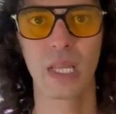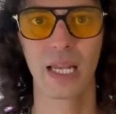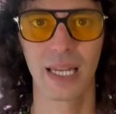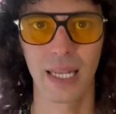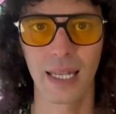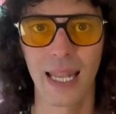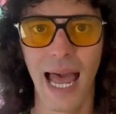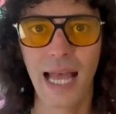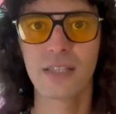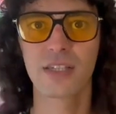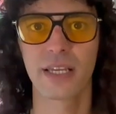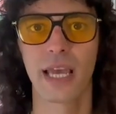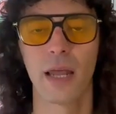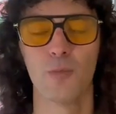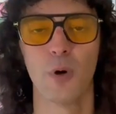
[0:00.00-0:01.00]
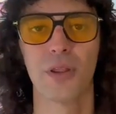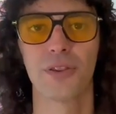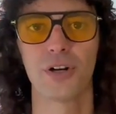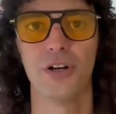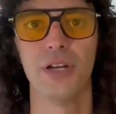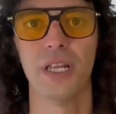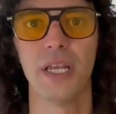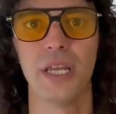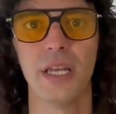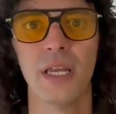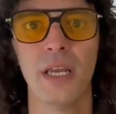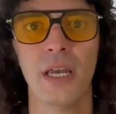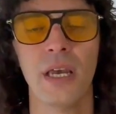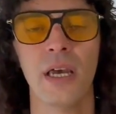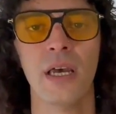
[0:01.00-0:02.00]
lands again with her
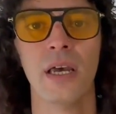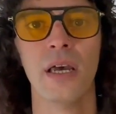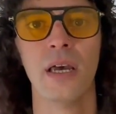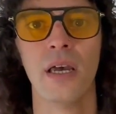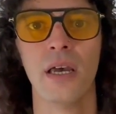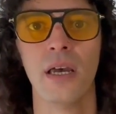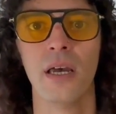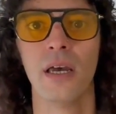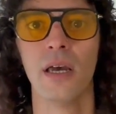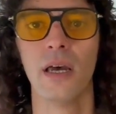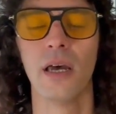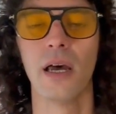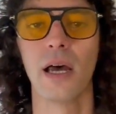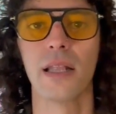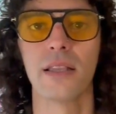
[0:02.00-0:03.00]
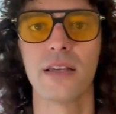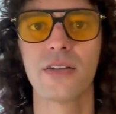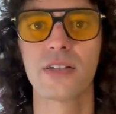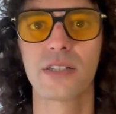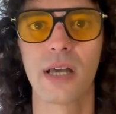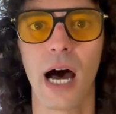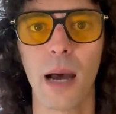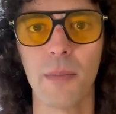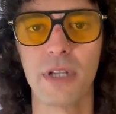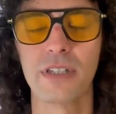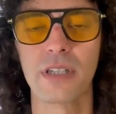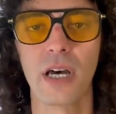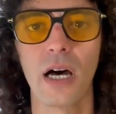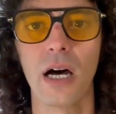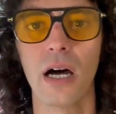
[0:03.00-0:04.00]
knee. And this time
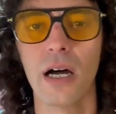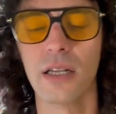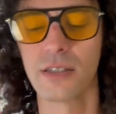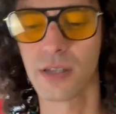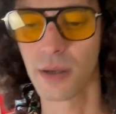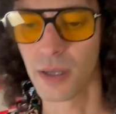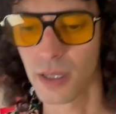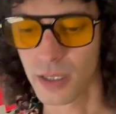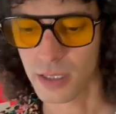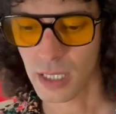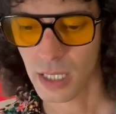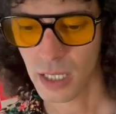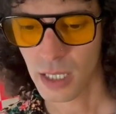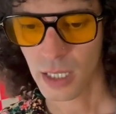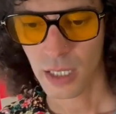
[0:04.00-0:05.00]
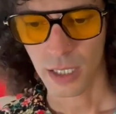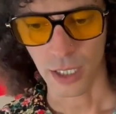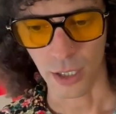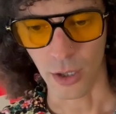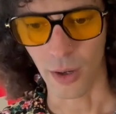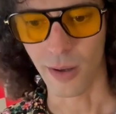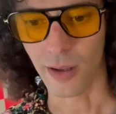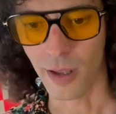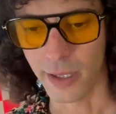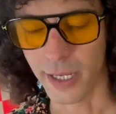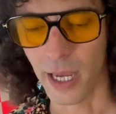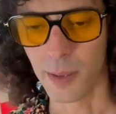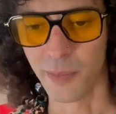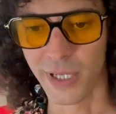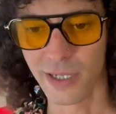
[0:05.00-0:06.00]
it's a, it's a, you know,
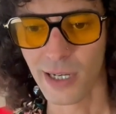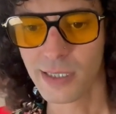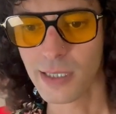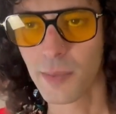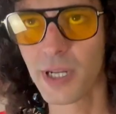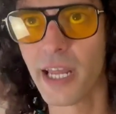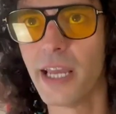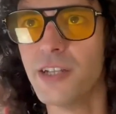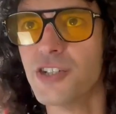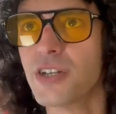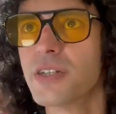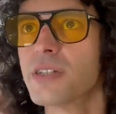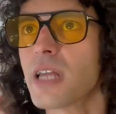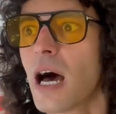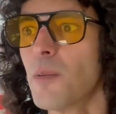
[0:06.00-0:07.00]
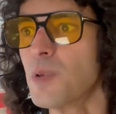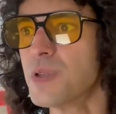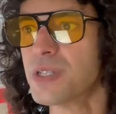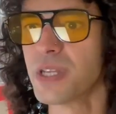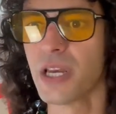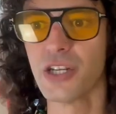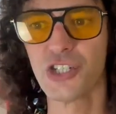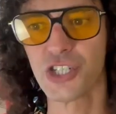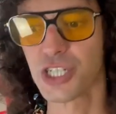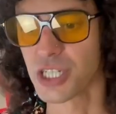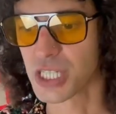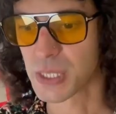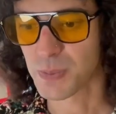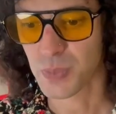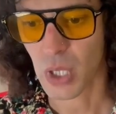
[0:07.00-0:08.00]
again, because I'm an ageist, I would say she
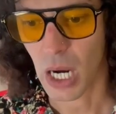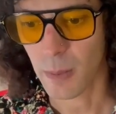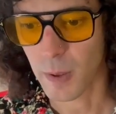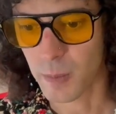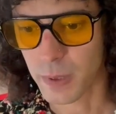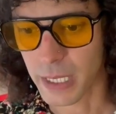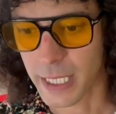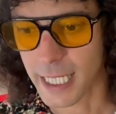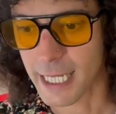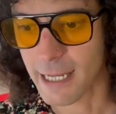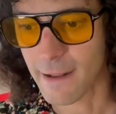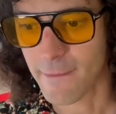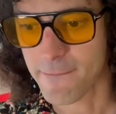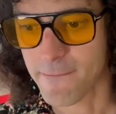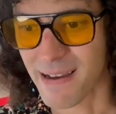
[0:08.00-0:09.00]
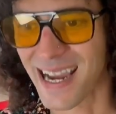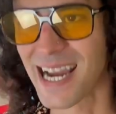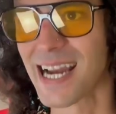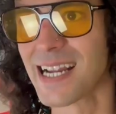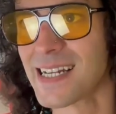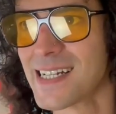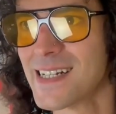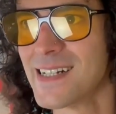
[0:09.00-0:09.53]
is probably, man,